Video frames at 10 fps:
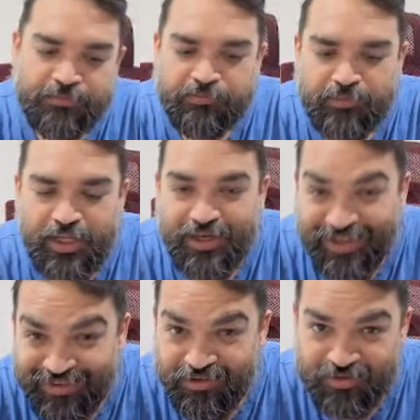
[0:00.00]

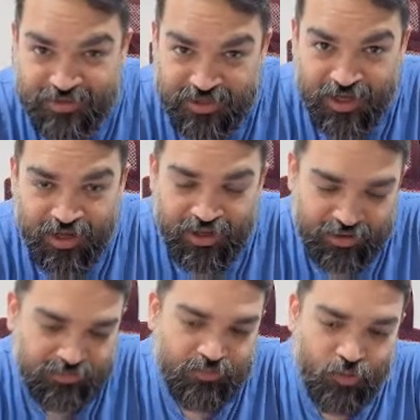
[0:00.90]
layers are
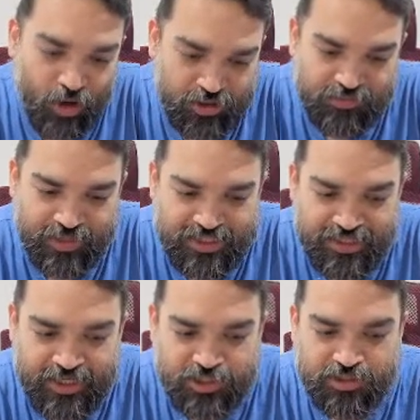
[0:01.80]
what makes an agent.